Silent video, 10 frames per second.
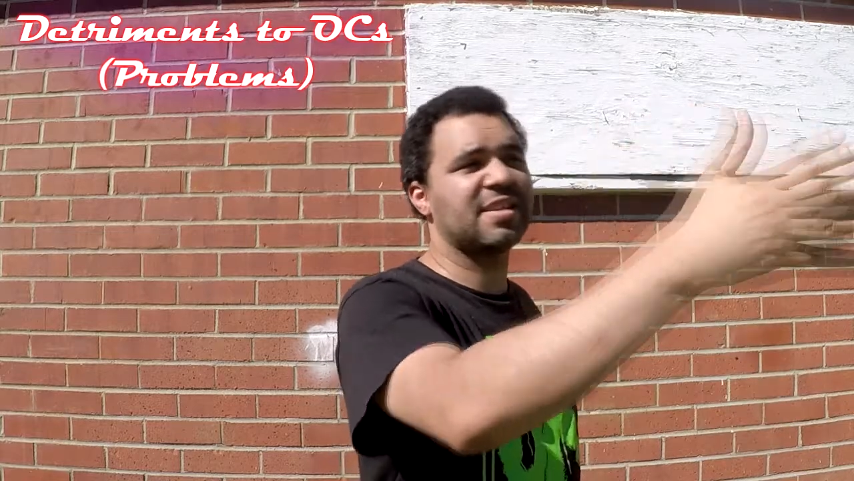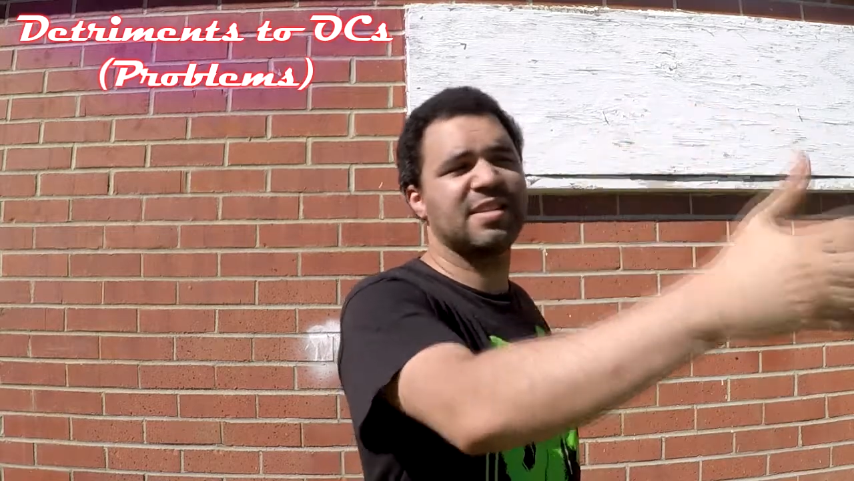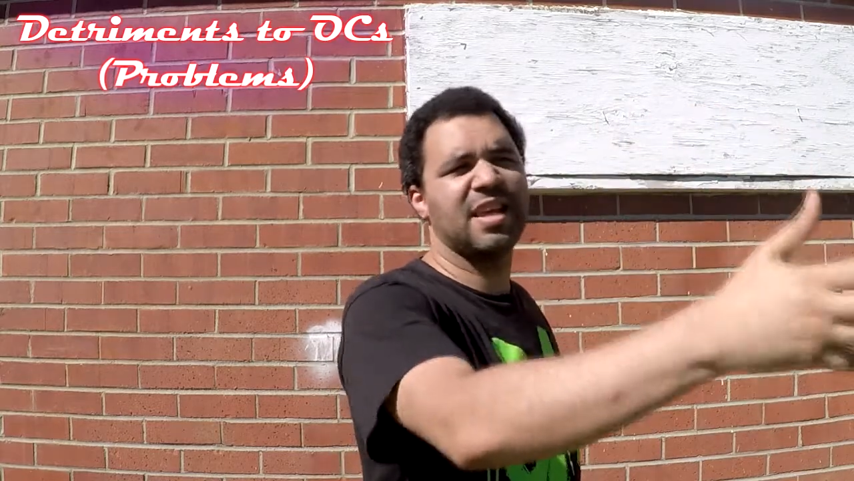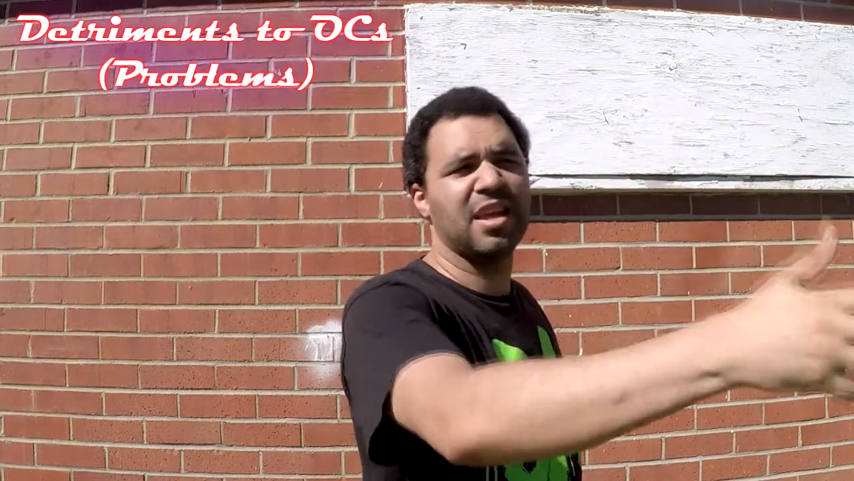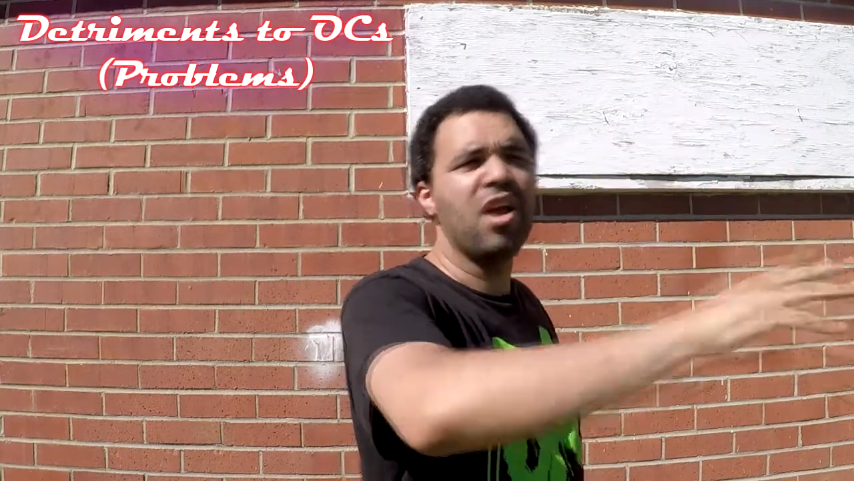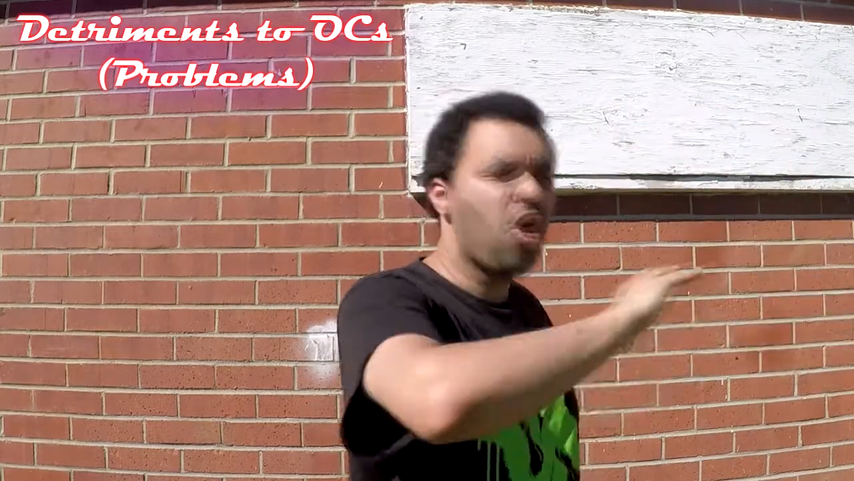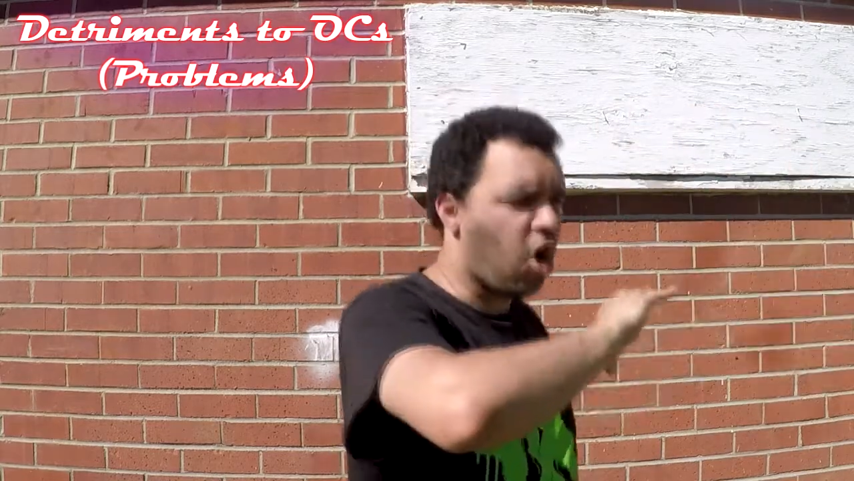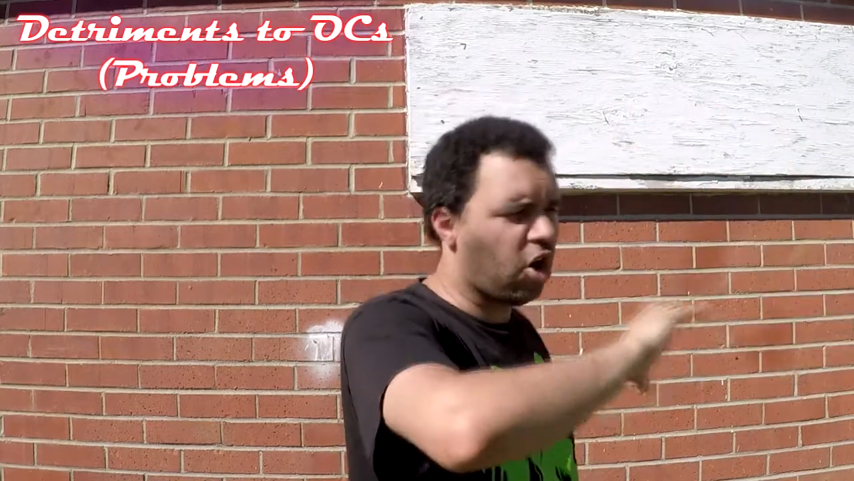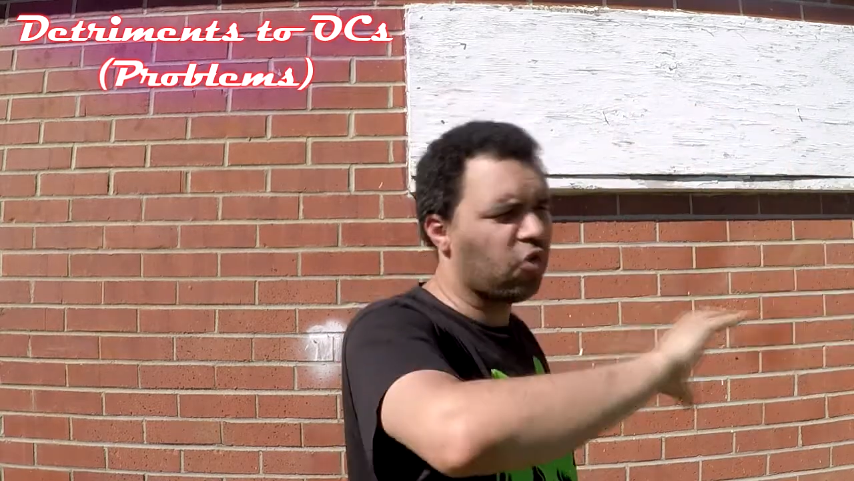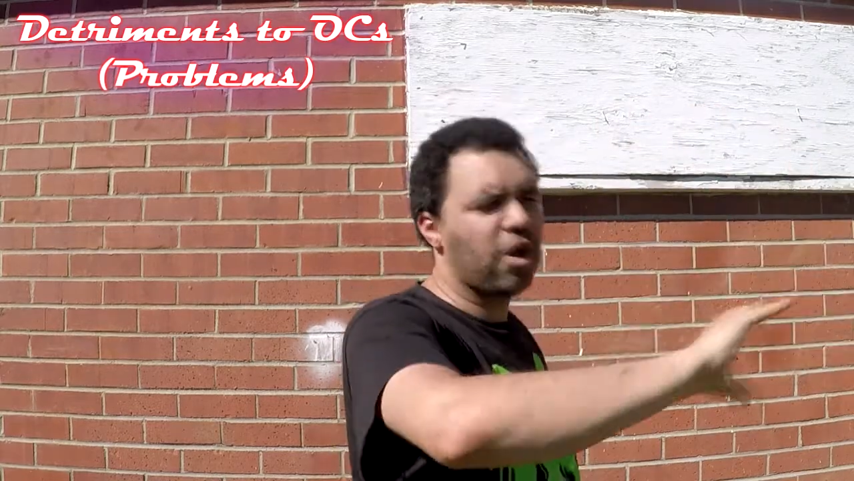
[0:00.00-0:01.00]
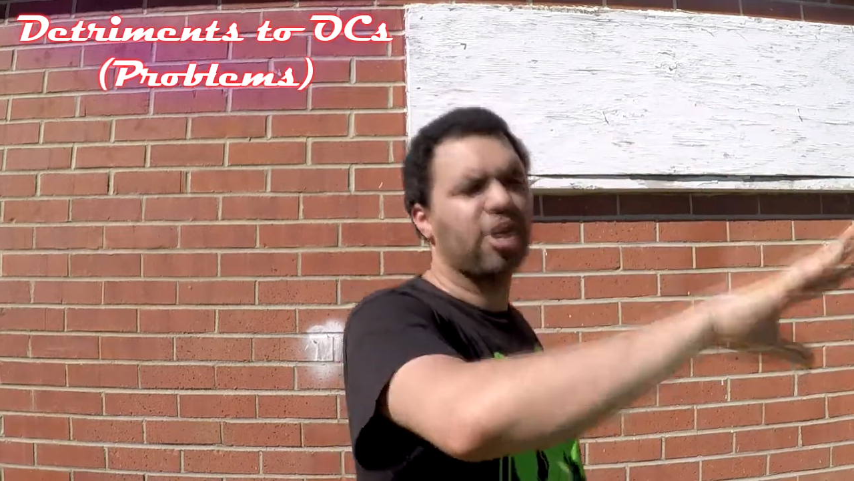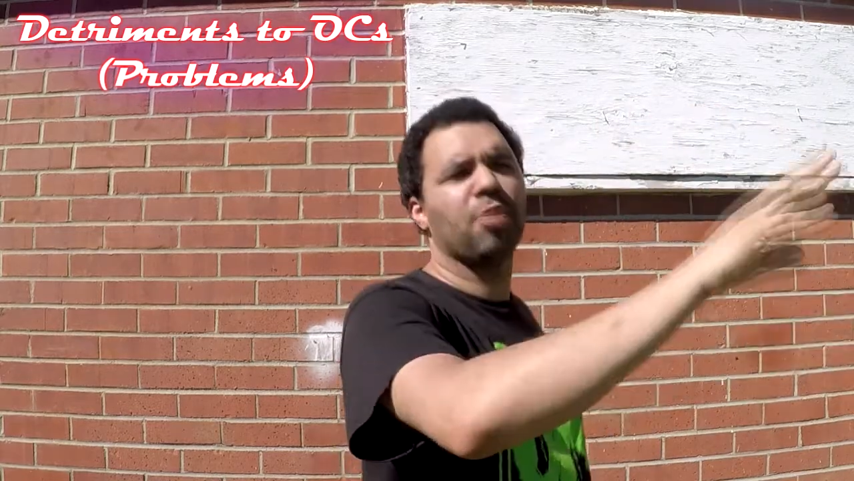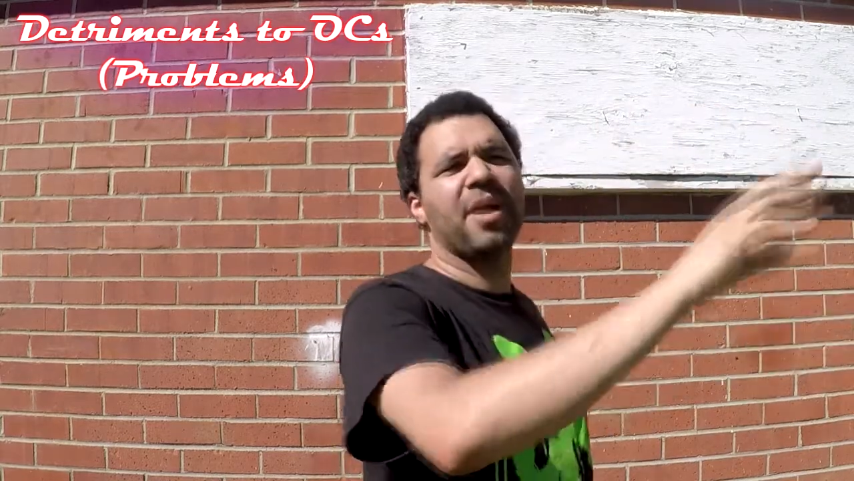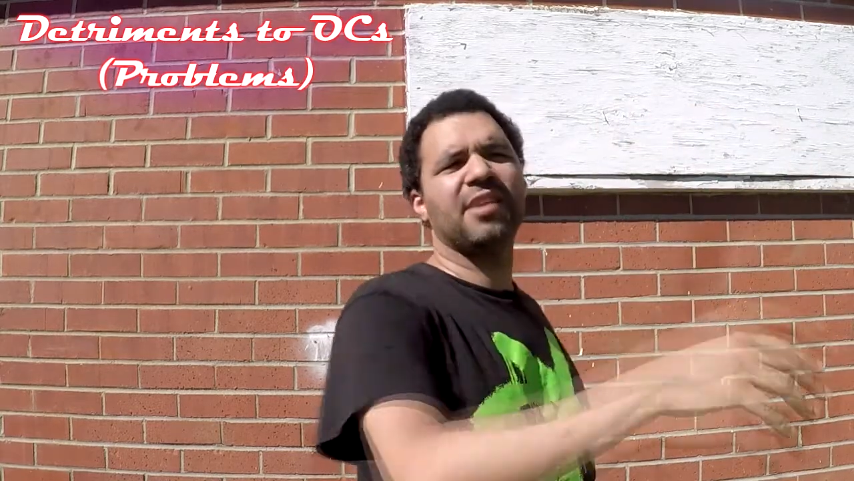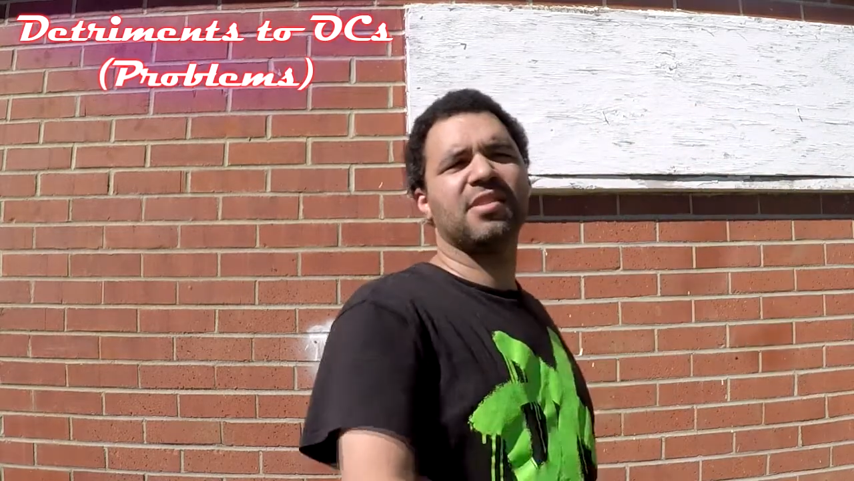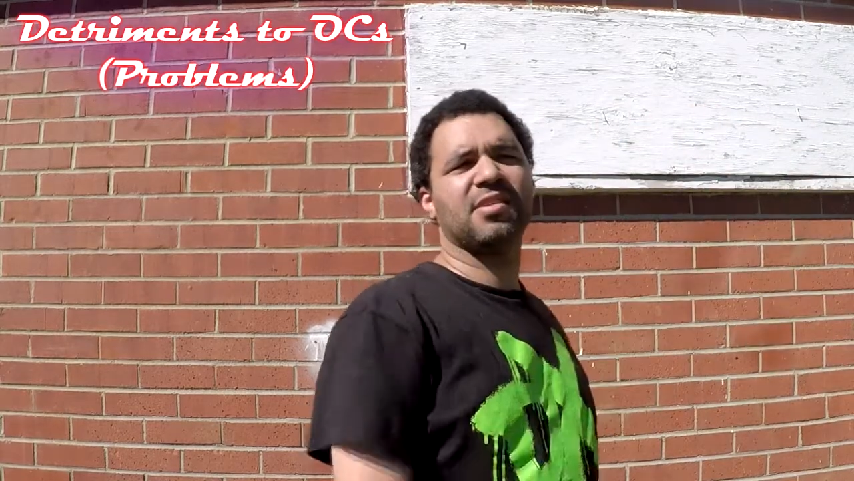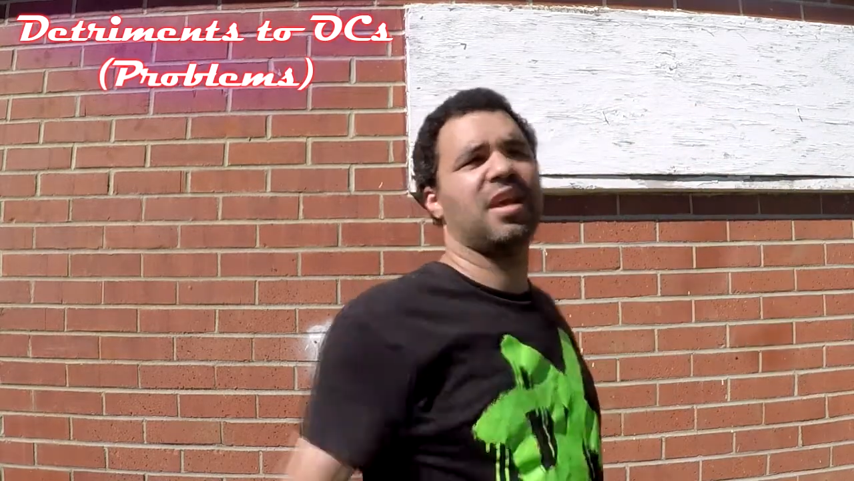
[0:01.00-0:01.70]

see on a regular basis,